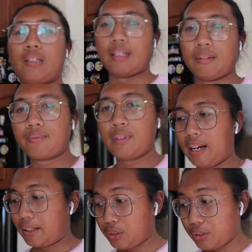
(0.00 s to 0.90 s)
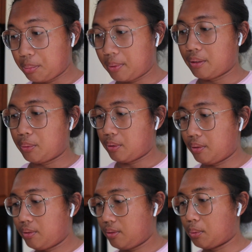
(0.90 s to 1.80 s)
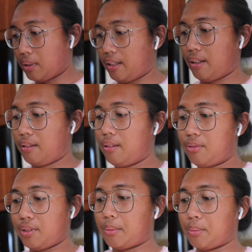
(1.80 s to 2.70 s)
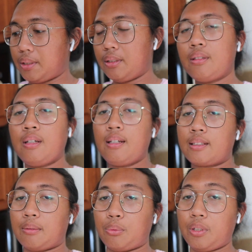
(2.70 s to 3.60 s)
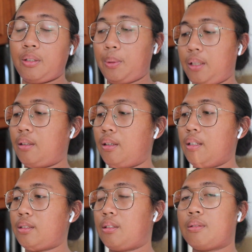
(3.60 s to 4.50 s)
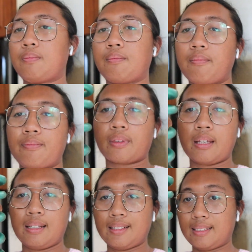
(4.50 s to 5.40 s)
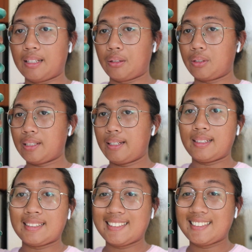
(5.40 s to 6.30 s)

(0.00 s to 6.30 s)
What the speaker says: Okay, I couldn't open it with one hand for some reason because I'm really weak. So this is how it looks like.